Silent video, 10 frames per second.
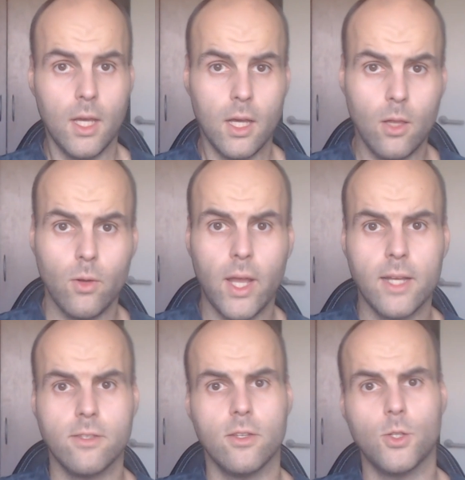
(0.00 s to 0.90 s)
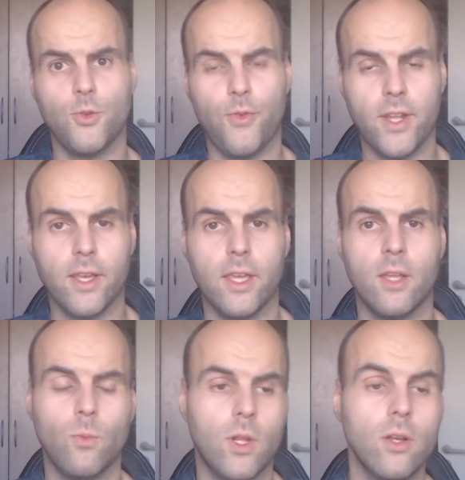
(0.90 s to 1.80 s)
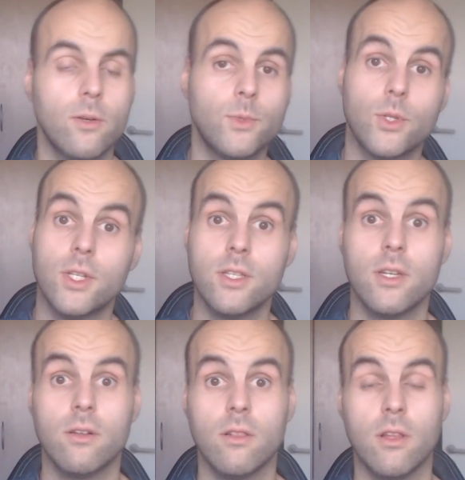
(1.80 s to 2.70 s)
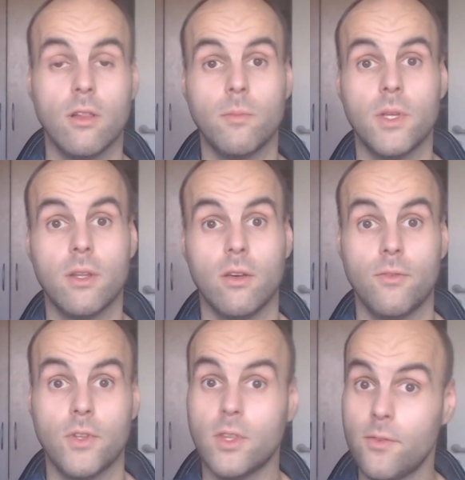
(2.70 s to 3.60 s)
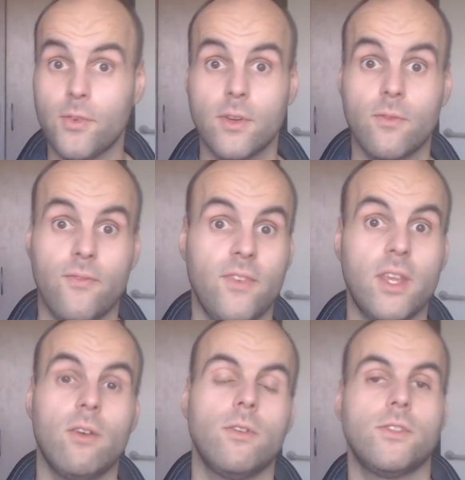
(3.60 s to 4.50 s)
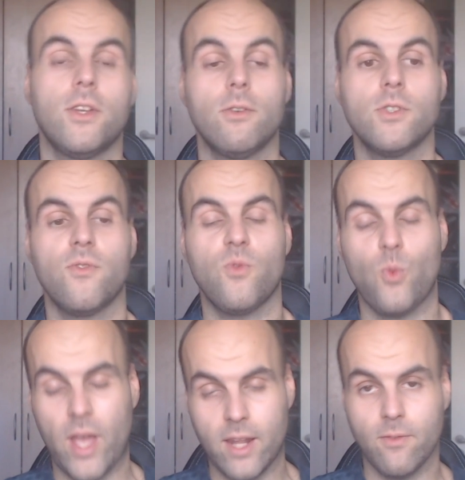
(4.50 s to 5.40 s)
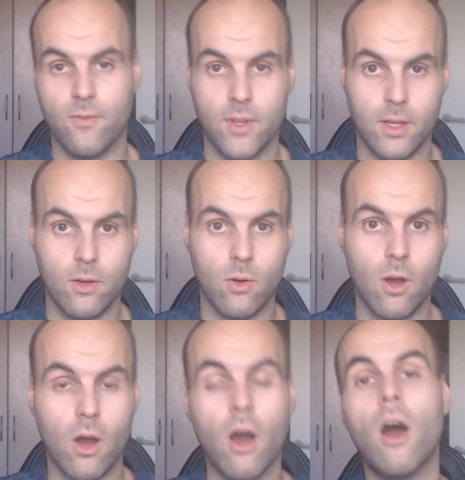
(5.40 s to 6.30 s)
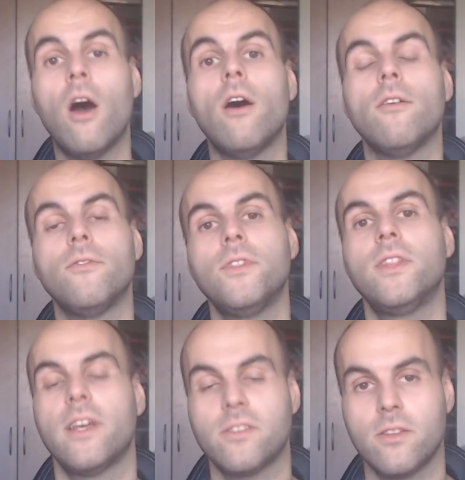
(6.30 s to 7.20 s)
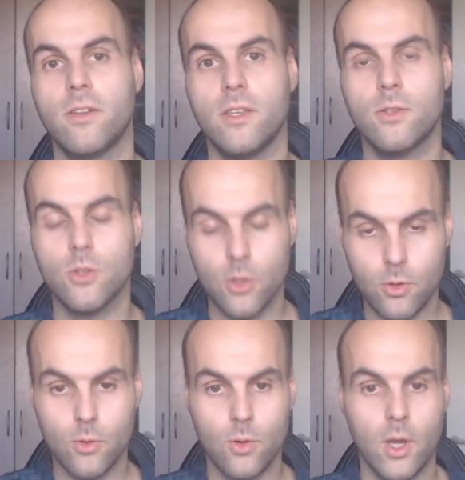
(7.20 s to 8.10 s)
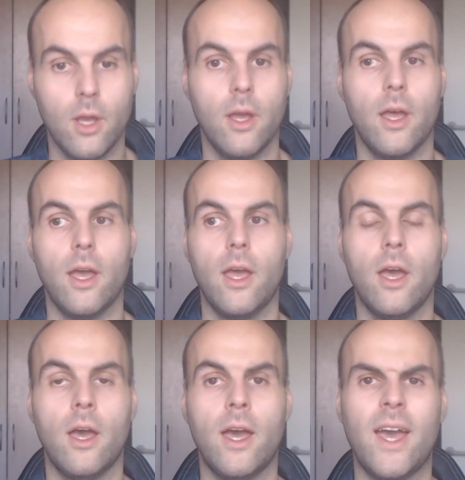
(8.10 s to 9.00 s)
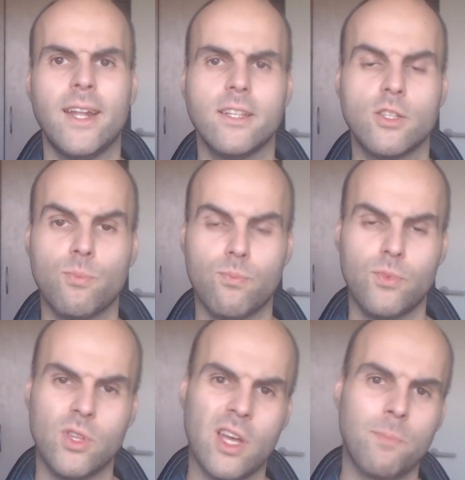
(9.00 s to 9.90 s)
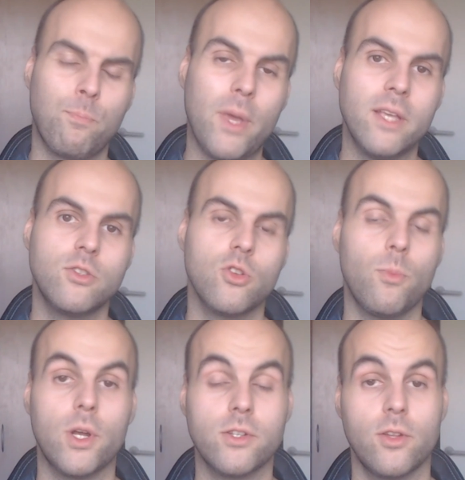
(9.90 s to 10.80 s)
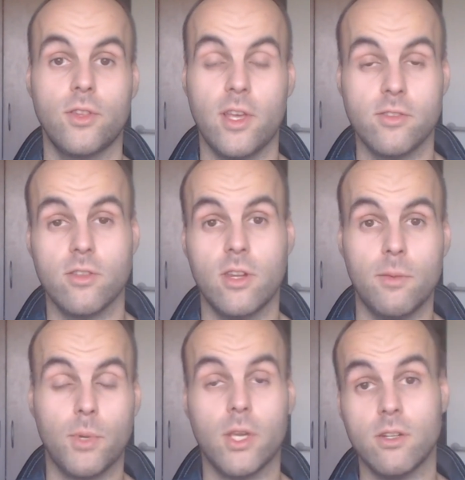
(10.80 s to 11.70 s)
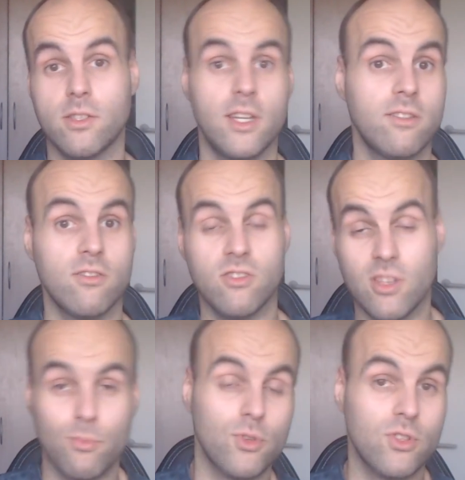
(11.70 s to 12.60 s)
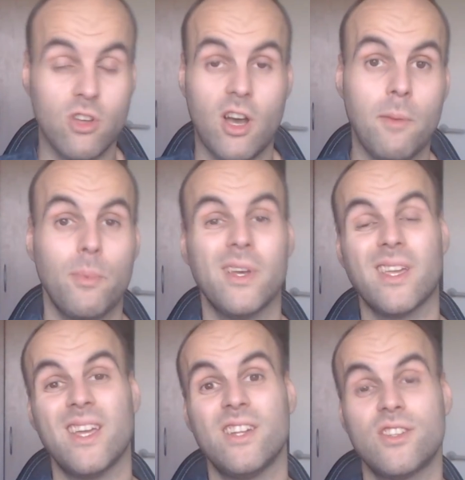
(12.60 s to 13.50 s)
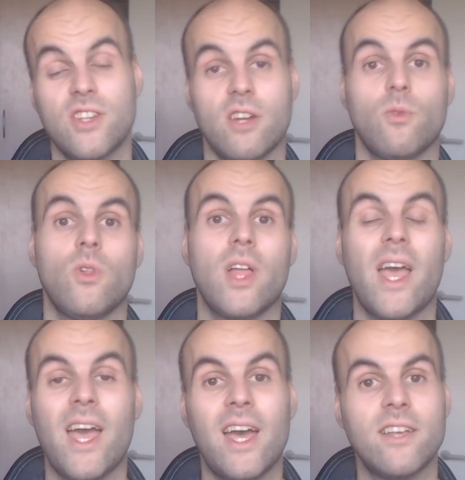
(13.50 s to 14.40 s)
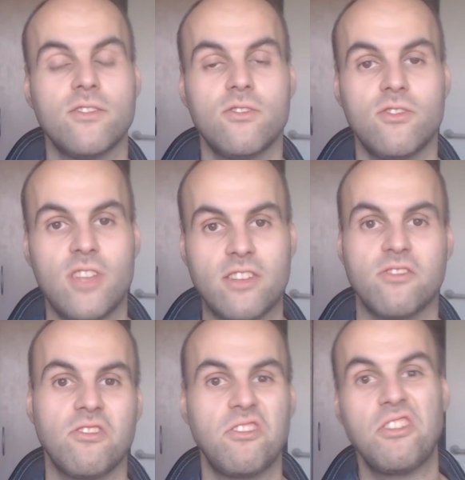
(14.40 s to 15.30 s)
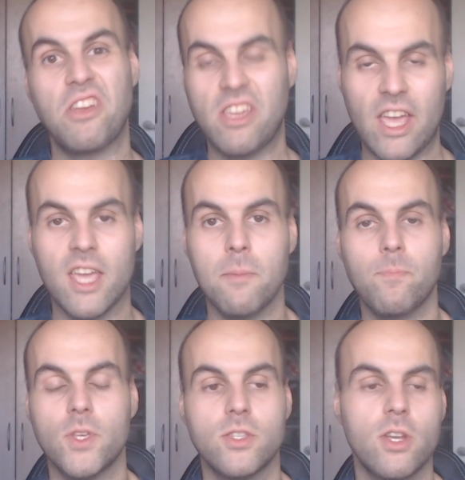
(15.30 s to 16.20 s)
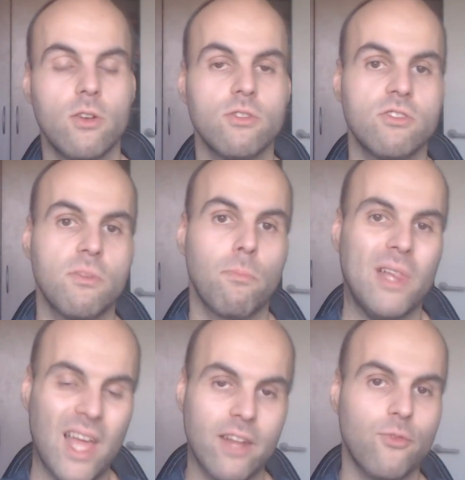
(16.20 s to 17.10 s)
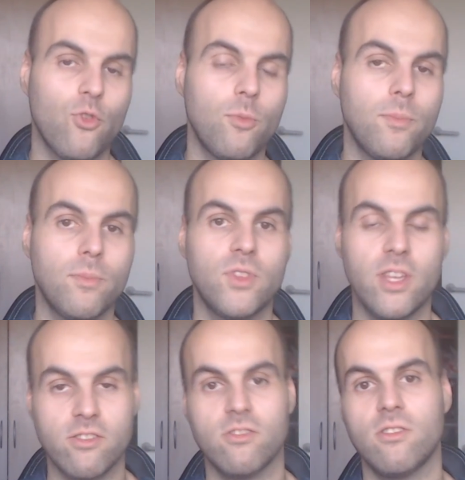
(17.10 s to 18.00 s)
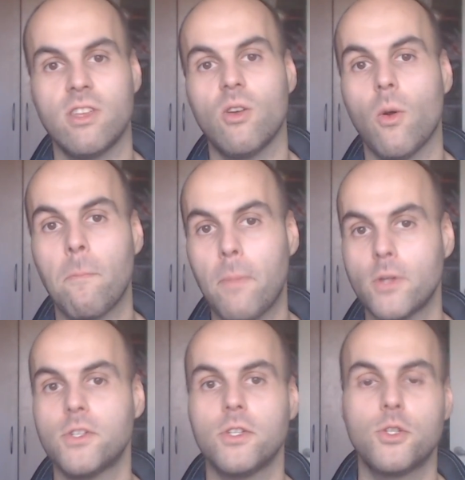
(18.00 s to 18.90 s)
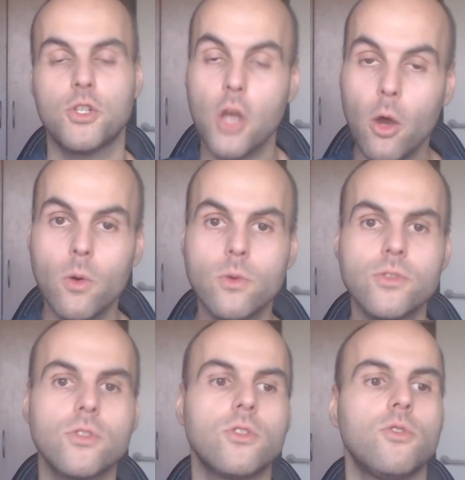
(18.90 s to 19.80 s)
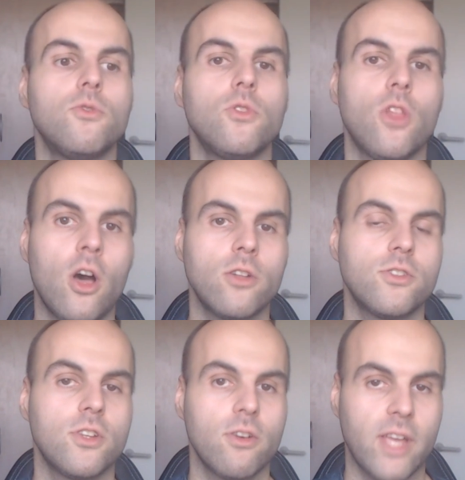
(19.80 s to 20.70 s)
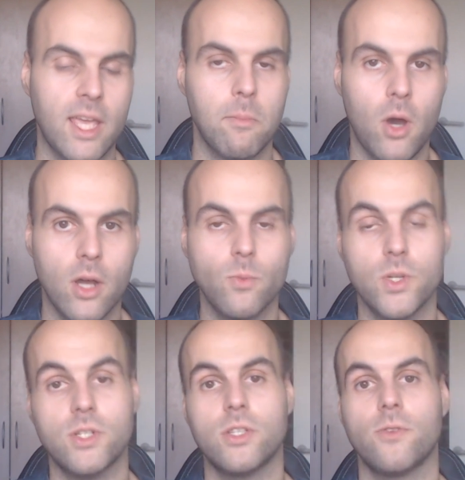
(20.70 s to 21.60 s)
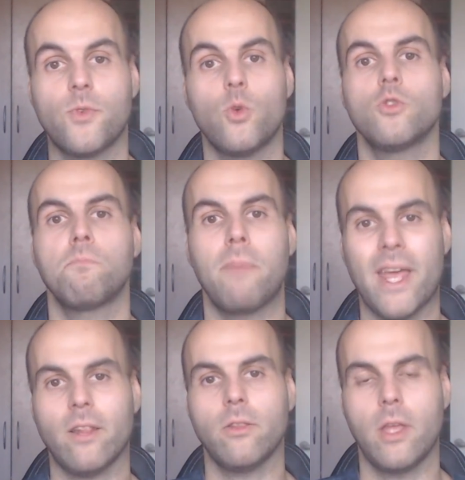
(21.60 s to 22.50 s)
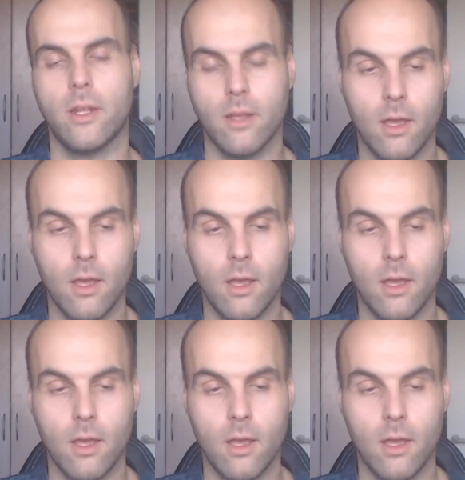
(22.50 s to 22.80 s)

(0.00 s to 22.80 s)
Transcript: Hello guys, it's Fett again. Welcome to this here little bit of a different video. This here is a rant video of Destiny 2. And it's not based so much on Destiny because that's a separate topic in general as Destiny the game. This here is the platform Destiny or Bungie chose to launch their game on, which is of course Battle.net.